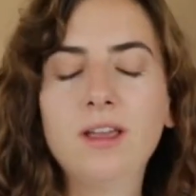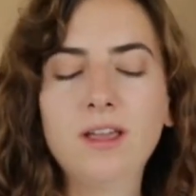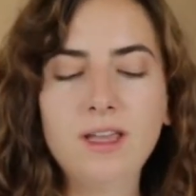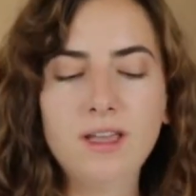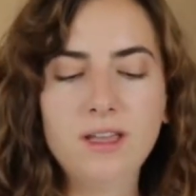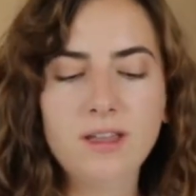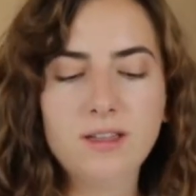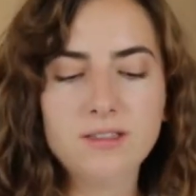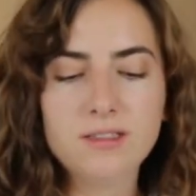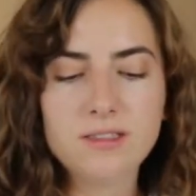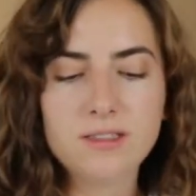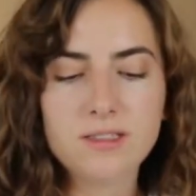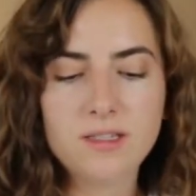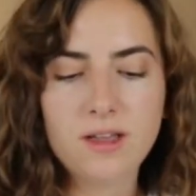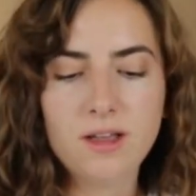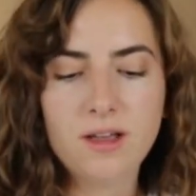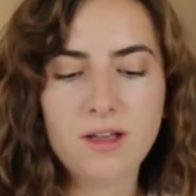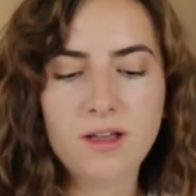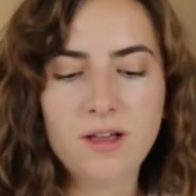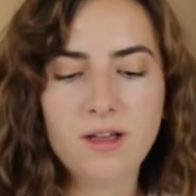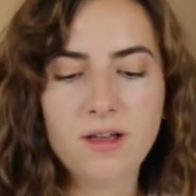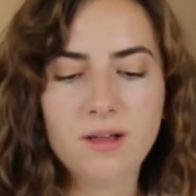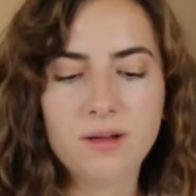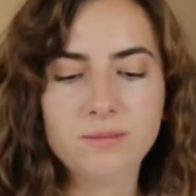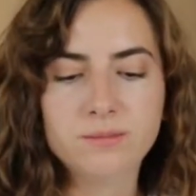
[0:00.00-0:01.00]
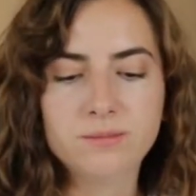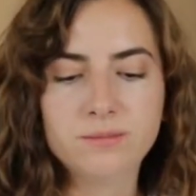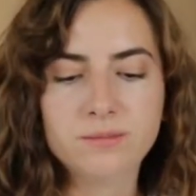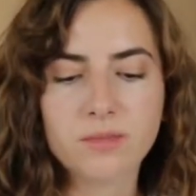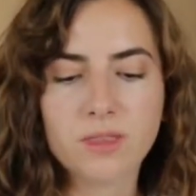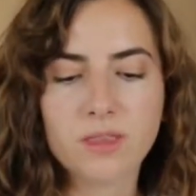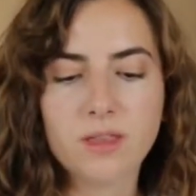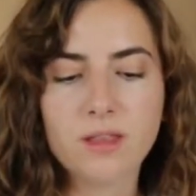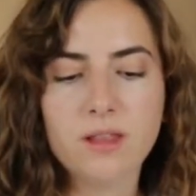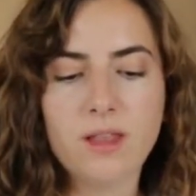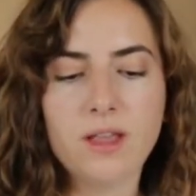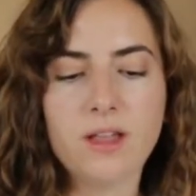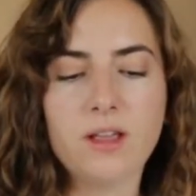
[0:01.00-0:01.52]
it's um,
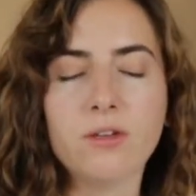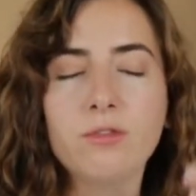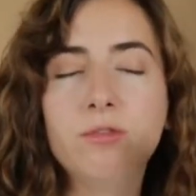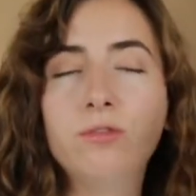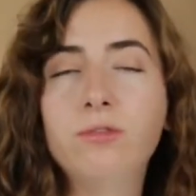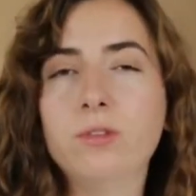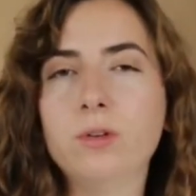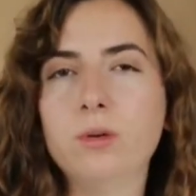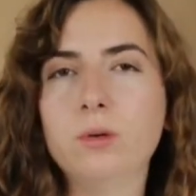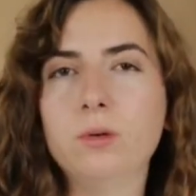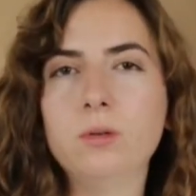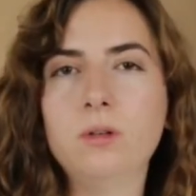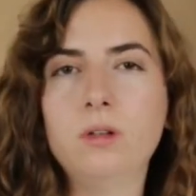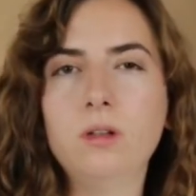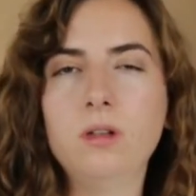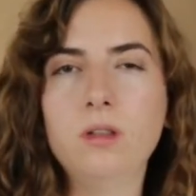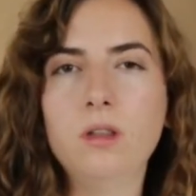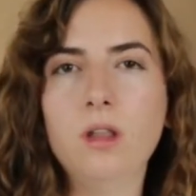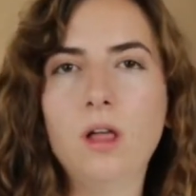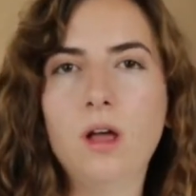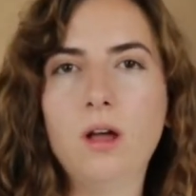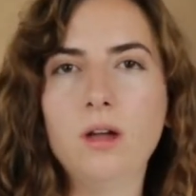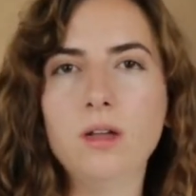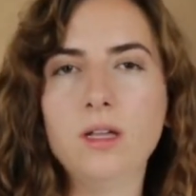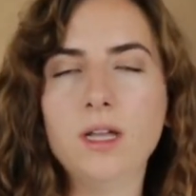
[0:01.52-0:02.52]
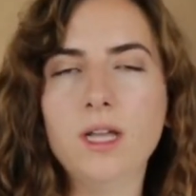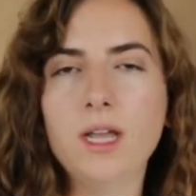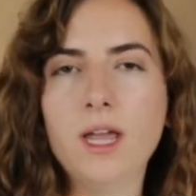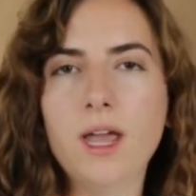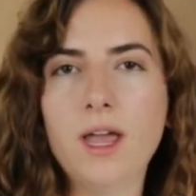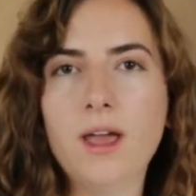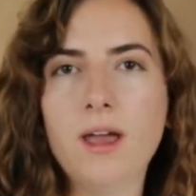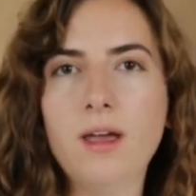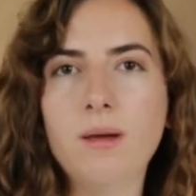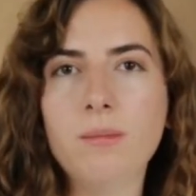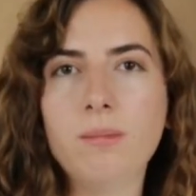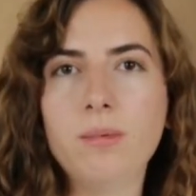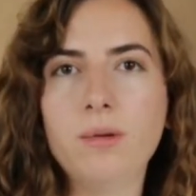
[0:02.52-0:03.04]
like a food logging
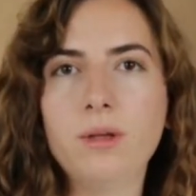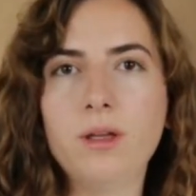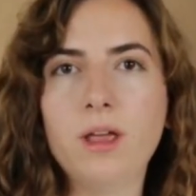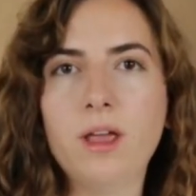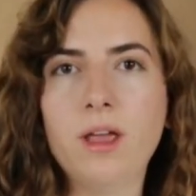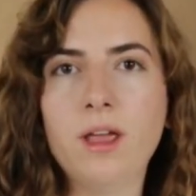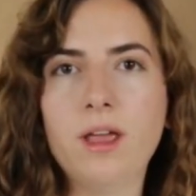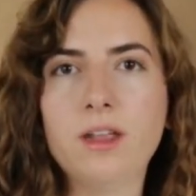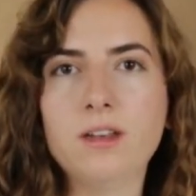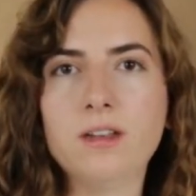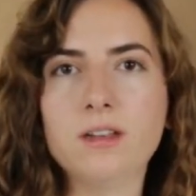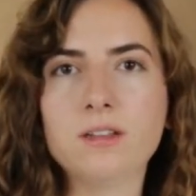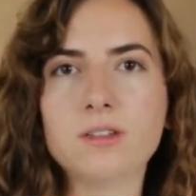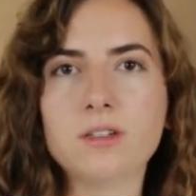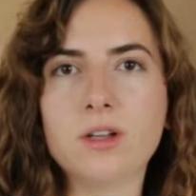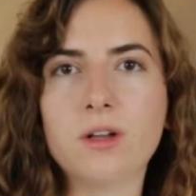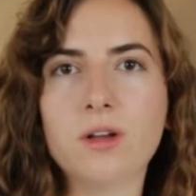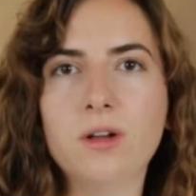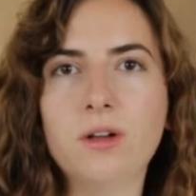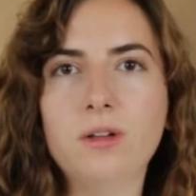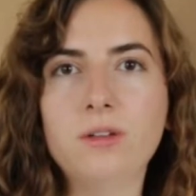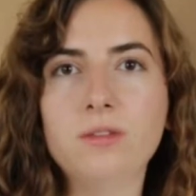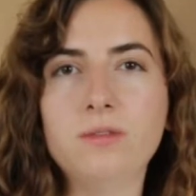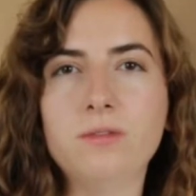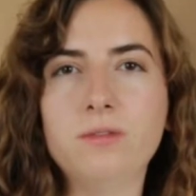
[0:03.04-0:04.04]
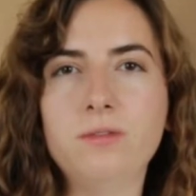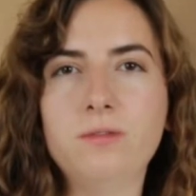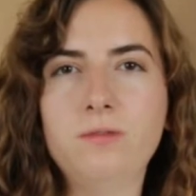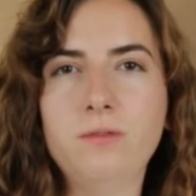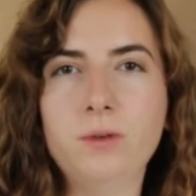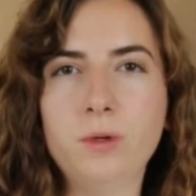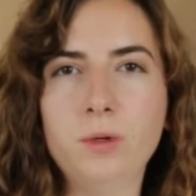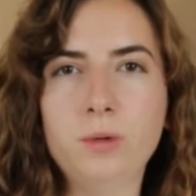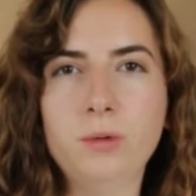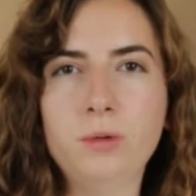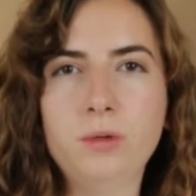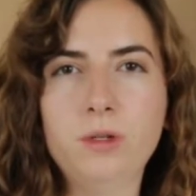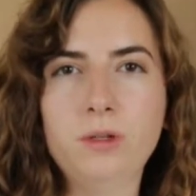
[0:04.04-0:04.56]
app, and it's called
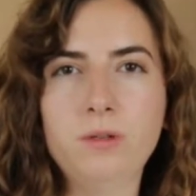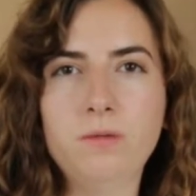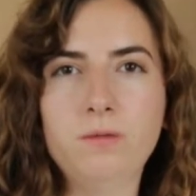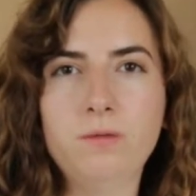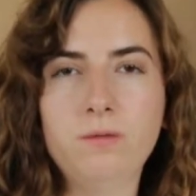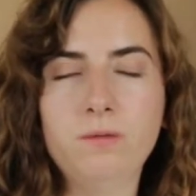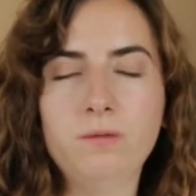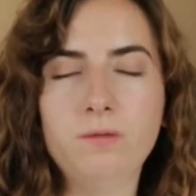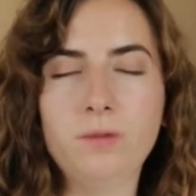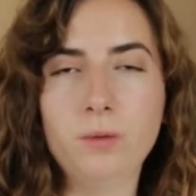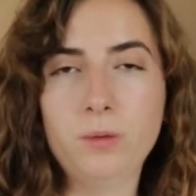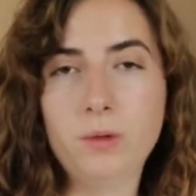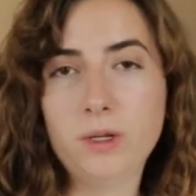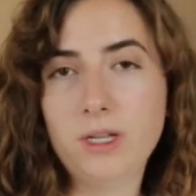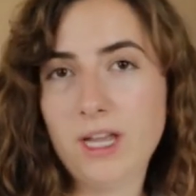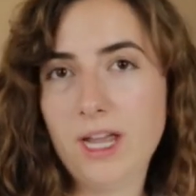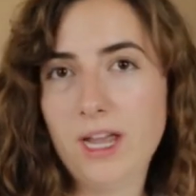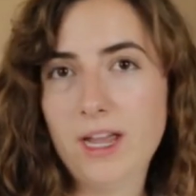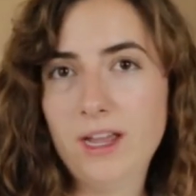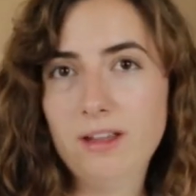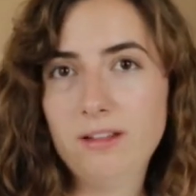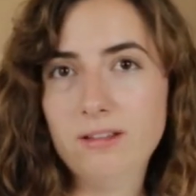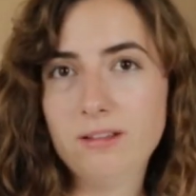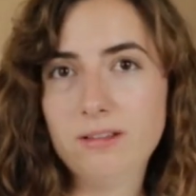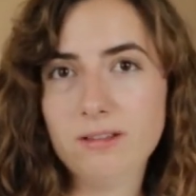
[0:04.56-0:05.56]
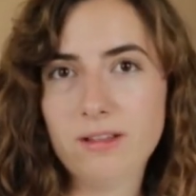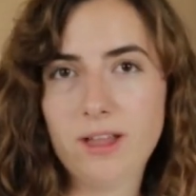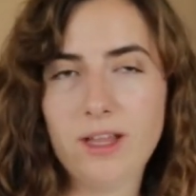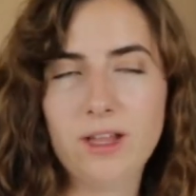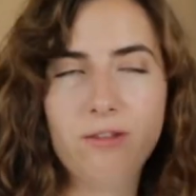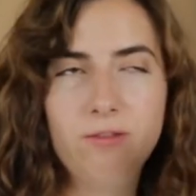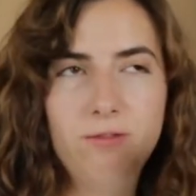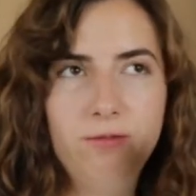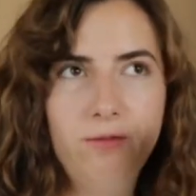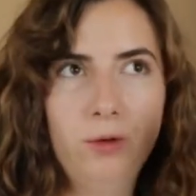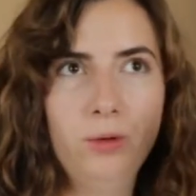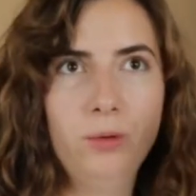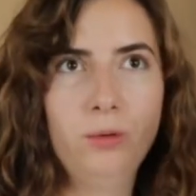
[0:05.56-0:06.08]
Food Fooducate,
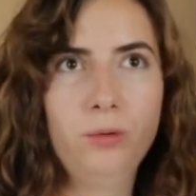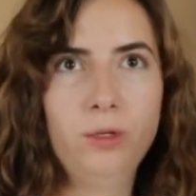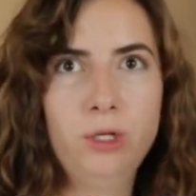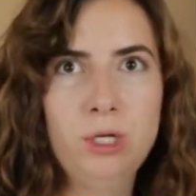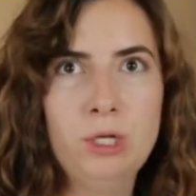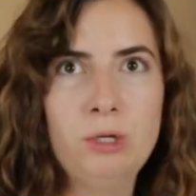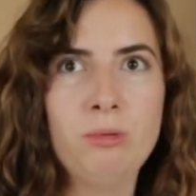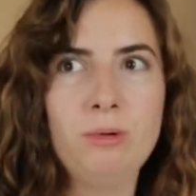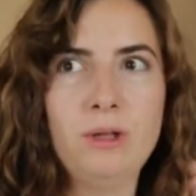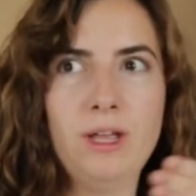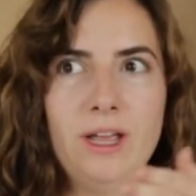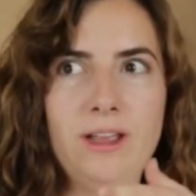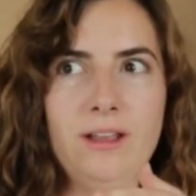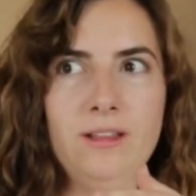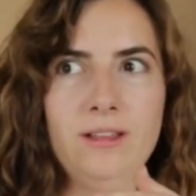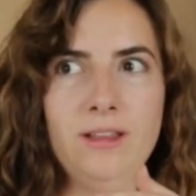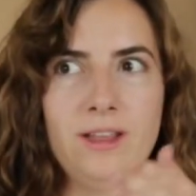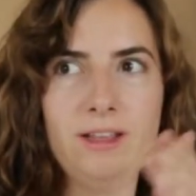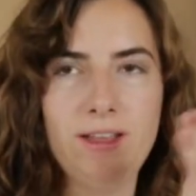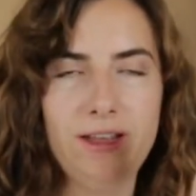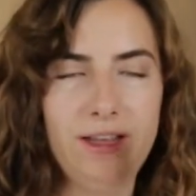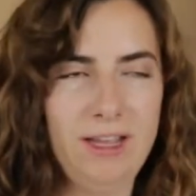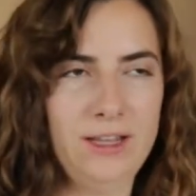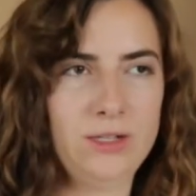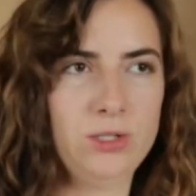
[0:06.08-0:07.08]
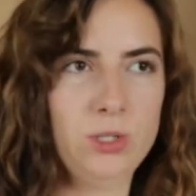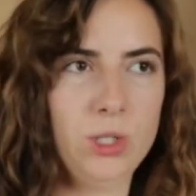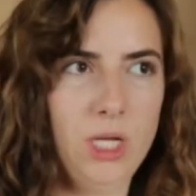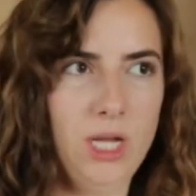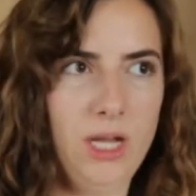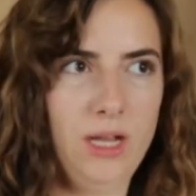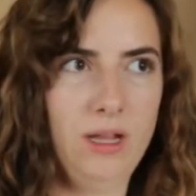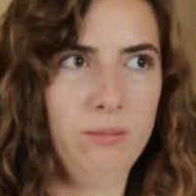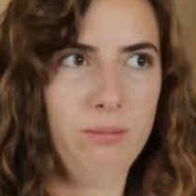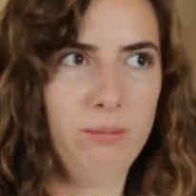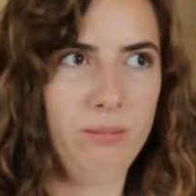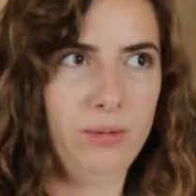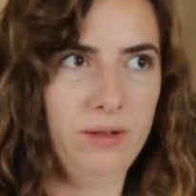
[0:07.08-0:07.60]
like Food UK, like
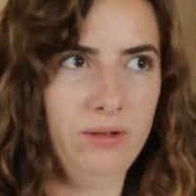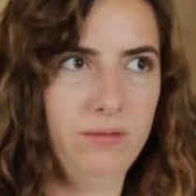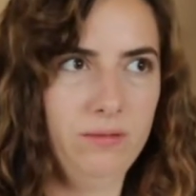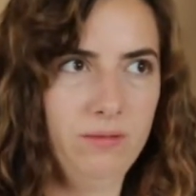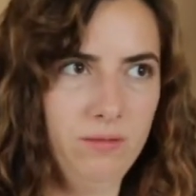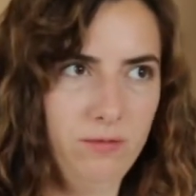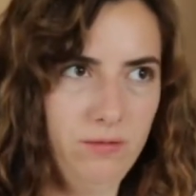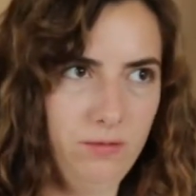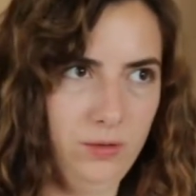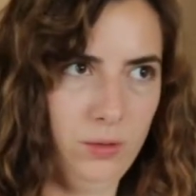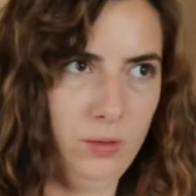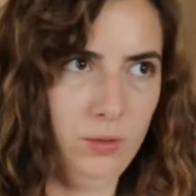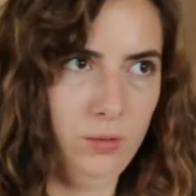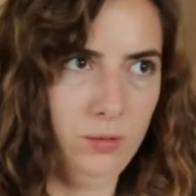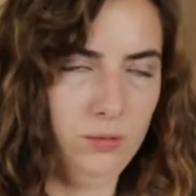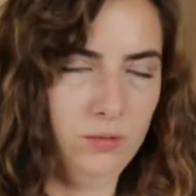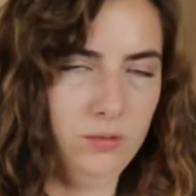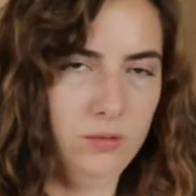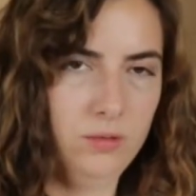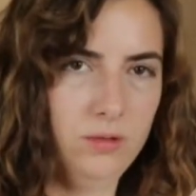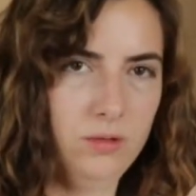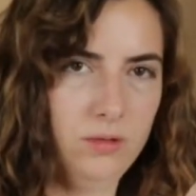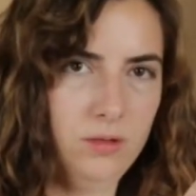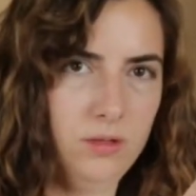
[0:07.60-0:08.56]
Educate, but Food